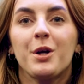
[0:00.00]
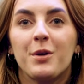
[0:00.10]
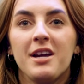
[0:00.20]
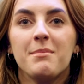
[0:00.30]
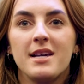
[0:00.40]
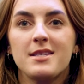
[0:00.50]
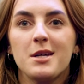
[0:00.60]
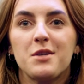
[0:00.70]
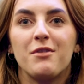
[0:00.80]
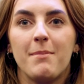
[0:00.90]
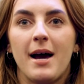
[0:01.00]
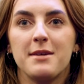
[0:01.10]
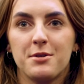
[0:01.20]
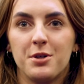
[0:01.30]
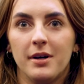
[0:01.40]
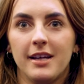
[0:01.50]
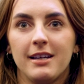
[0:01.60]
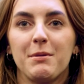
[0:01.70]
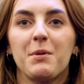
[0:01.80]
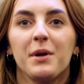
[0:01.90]
great message from Pastor Tony.
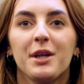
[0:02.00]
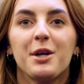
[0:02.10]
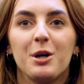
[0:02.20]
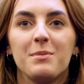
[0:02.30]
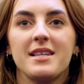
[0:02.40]
We really hope